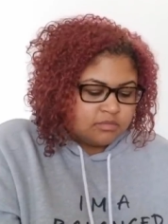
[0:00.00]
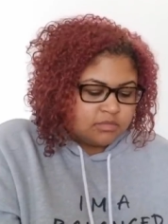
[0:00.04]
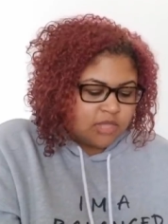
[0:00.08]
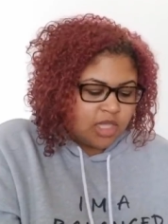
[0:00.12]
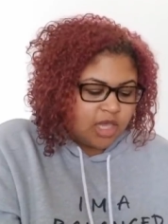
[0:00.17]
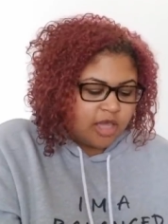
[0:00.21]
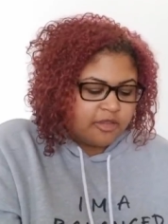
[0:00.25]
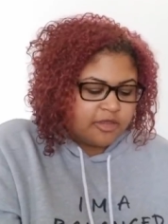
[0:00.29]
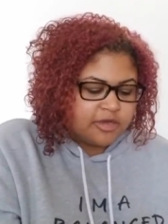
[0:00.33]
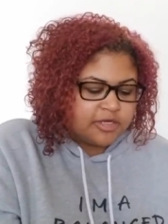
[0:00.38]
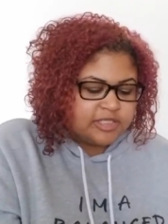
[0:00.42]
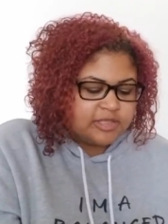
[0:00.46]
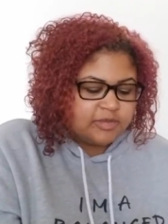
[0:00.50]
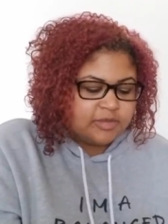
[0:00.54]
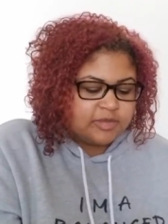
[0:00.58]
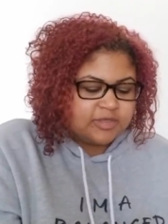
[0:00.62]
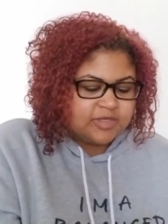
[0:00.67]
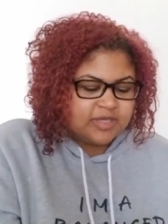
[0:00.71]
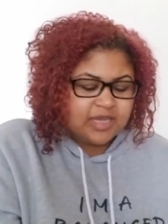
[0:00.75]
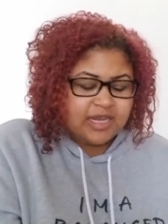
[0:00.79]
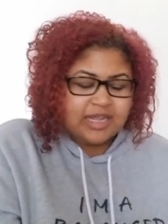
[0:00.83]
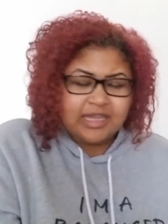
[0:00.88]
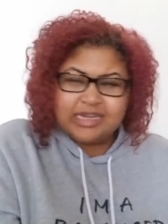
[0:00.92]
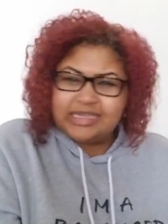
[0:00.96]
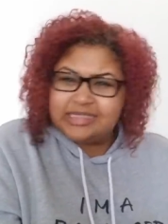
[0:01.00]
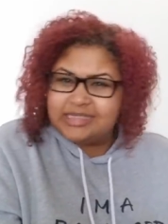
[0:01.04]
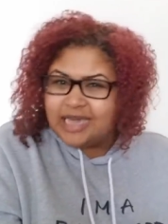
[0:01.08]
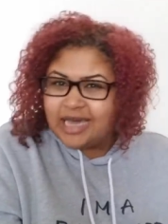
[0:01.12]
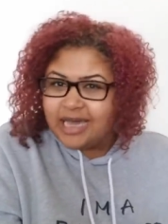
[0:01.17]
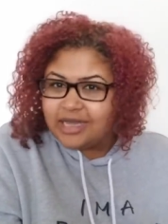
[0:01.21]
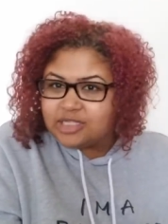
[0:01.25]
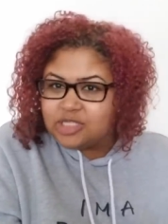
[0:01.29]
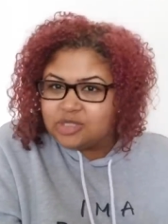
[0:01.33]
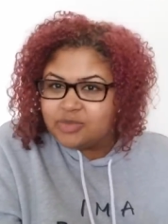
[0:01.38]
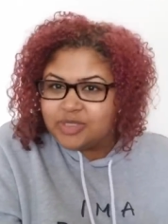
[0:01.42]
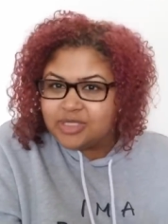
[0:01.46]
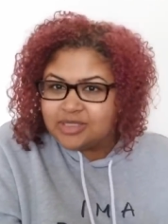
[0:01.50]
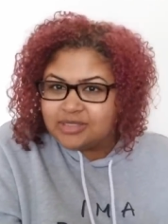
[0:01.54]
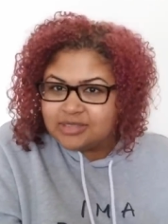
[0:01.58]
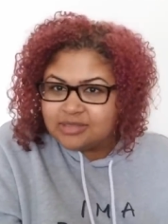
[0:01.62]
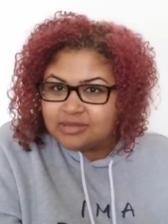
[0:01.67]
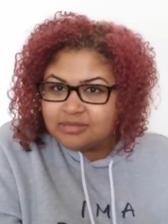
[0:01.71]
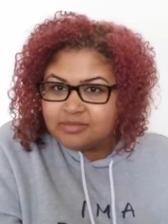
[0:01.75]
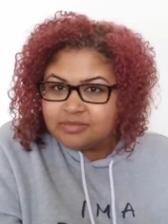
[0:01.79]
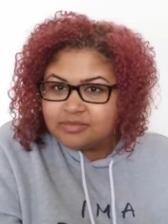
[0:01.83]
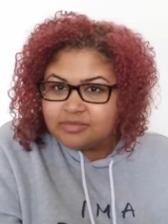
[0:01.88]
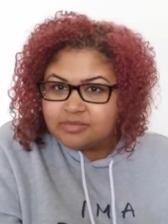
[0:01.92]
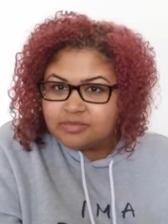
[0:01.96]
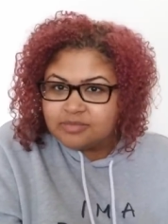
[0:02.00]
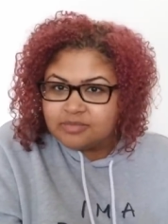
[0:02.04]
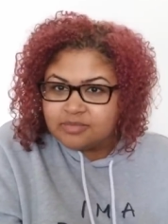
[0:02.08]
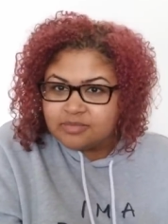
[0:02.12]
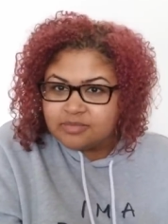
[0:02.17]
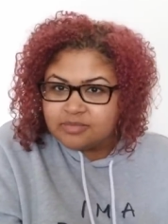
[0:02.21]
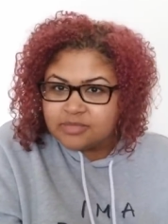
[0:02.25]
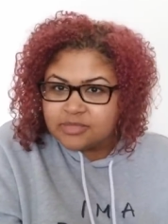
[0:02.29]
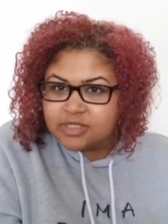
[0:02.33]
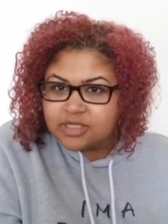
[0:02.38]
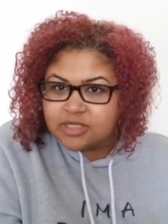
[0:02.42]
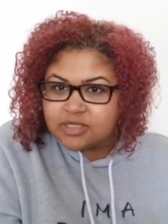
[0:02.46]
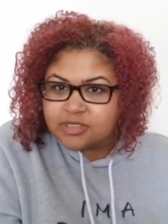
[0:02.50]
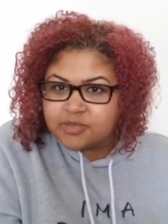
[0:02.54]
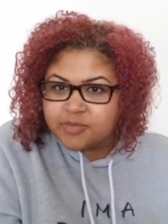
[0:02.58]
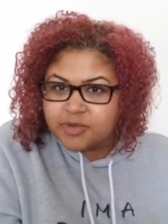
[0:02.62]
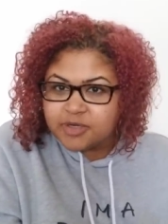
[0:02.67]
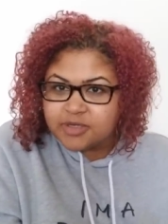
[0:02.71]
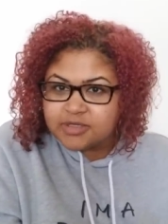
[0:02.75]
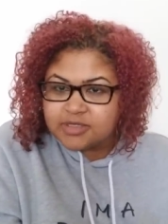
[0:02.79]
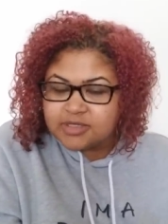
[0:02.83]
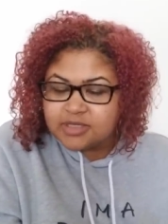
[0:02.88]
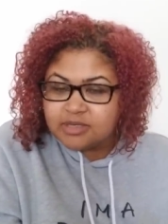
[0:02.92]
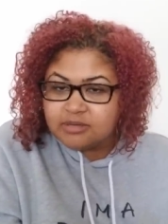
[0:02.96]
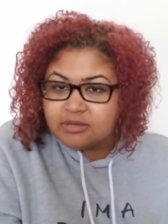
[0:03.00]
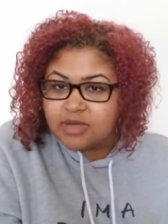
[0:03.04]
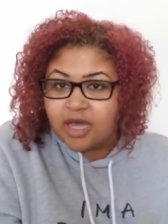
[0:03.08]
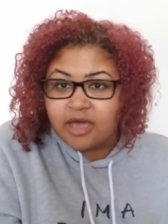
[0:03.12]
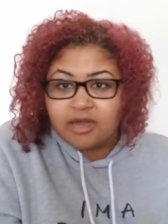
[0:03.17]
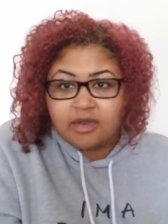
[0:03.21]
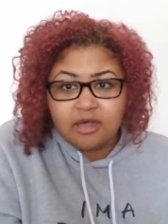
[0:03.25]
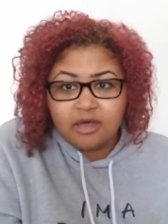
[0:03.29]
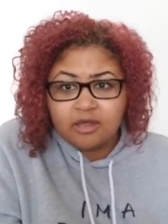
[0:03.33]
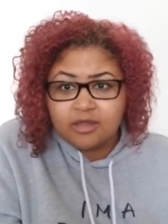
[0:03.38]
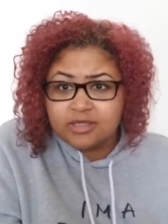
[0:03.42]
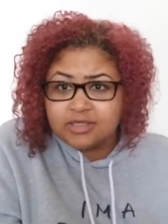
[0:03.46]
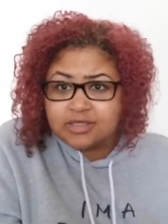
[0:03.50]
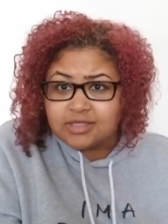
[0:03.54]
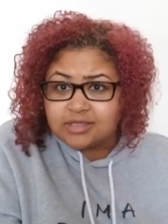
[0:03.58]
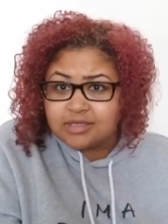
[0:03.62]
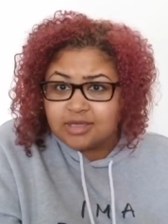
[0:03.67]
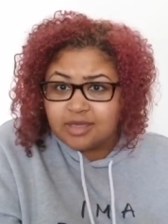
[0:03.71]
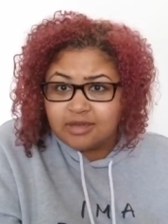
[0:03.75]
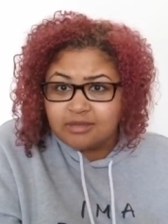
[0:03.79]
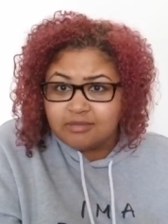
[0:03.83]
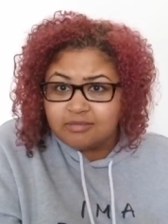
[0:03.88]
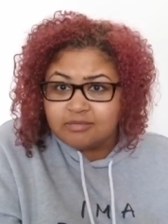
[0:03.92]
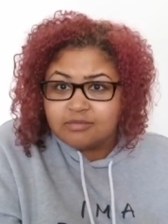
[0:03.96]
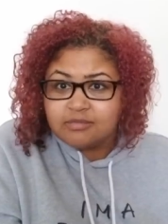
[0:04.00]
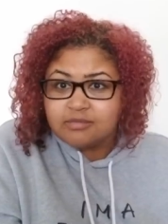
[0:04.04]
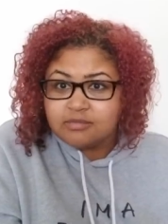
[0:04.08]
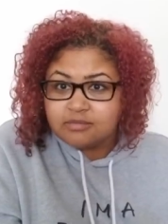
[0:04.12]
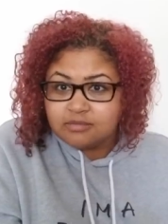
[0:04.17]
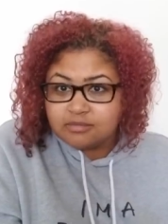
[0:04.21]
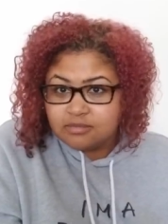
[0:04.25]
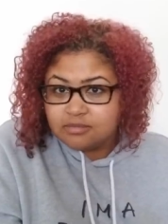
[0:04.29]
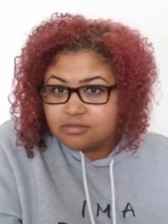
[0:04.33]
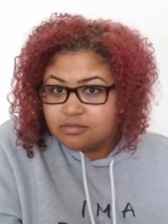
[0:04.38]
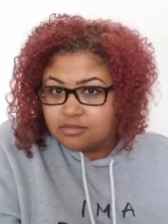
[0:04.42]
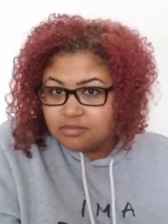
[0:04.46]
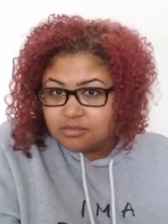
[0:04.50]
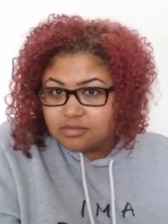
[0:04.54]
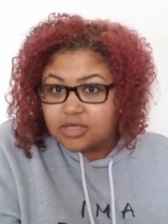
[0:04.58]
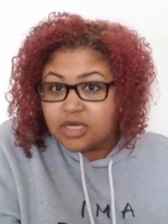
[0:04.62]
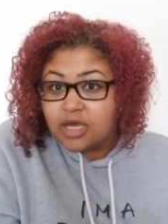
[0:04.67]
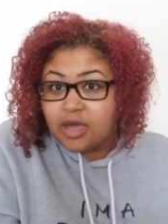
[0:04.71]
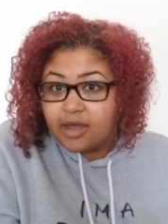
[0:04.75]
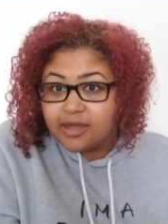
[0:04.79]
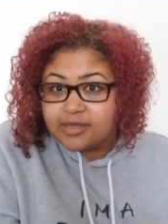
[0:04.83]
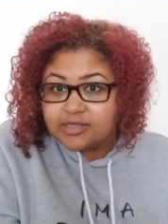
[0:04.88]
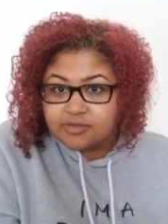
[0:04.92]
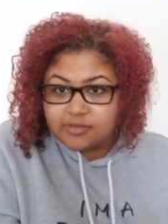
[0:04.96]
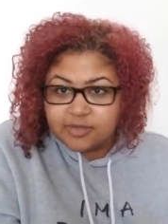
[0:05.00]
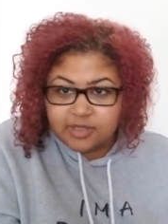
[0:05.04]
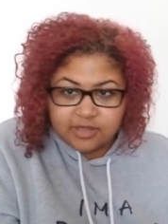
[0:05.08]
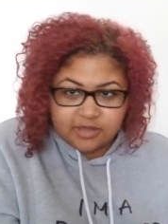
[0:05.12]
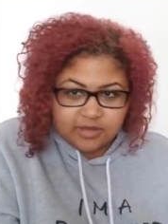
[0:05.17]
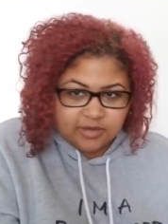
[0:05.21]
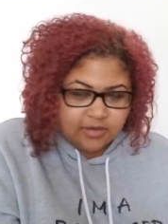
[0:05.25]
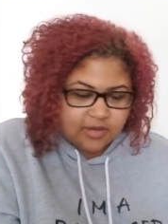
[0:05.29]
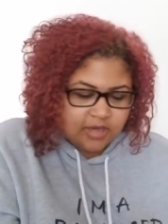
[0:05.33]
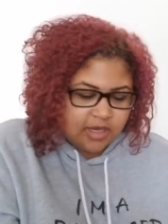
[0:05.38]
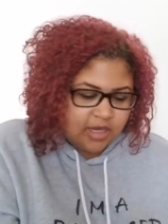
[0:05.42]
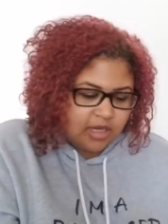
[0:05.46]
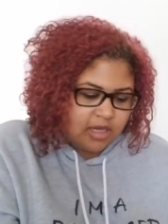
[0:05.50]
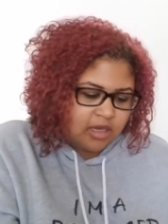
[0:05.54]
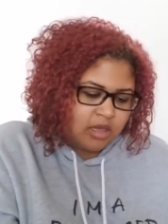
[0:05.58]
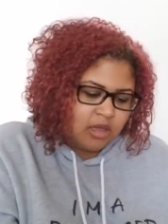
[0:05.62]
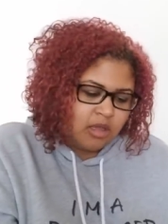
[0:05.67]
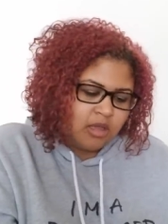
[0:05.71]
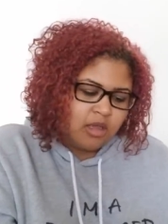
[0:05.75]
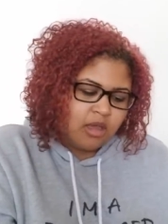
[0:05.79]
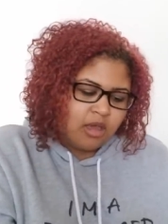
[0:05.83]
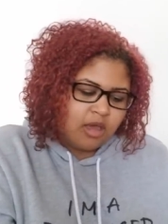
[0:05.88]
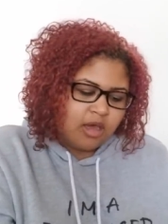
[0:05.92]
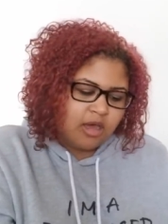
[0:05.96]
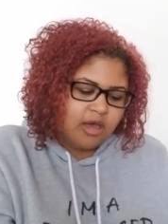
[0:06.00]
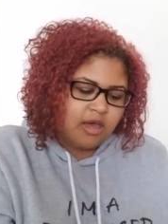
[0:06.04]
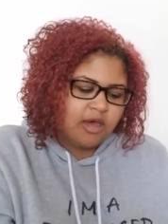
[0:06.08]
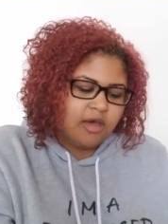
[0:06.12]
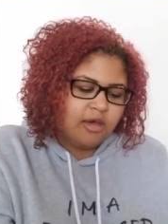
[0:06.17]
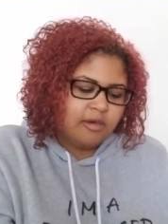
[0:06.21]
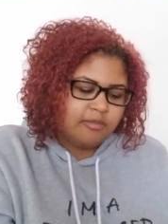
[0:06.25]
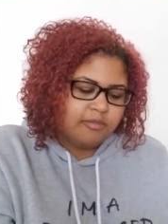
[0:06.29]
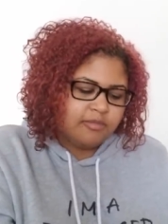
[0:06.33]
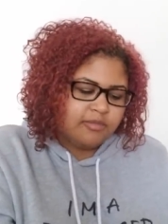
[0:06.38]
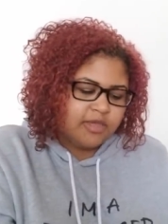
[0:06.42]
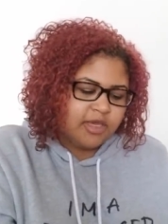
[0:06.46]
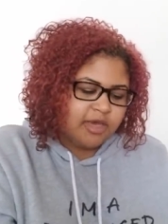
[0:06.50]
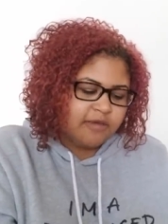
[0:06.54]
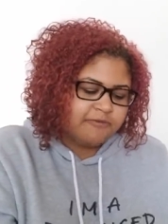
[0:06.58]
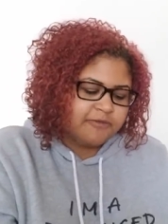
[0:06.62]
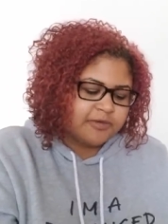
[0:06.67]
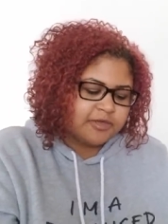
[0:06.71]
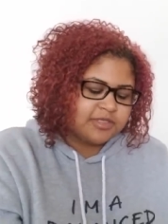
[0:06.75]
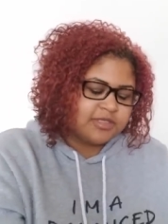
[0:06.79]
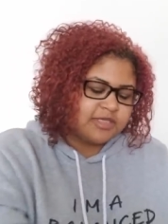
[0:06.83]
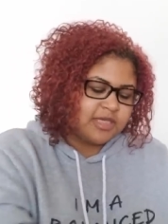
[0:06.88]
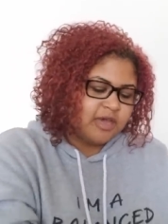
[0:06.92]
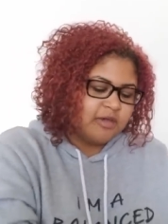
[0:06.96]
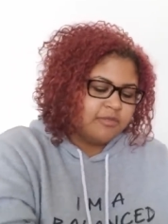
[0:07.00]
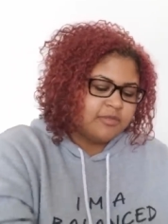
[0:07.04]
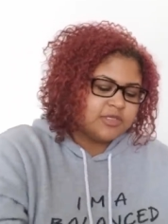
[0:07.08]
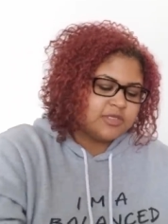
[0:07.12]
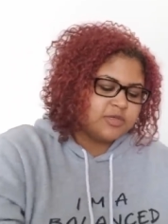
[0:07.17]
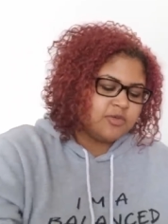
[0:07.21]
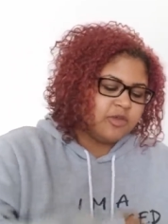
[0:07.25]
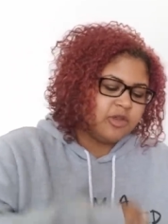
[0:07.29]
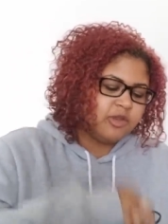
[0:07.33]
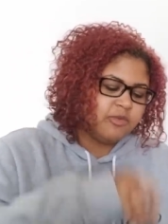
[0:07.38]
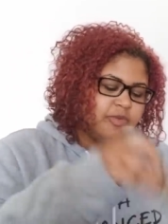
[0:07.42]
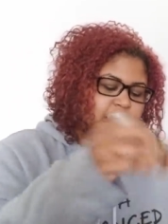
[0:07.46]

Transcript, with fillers: others, I'm also getting an attachment to this person. I know this is getting cosmic, okay? Um, yeah, for some, this Queen of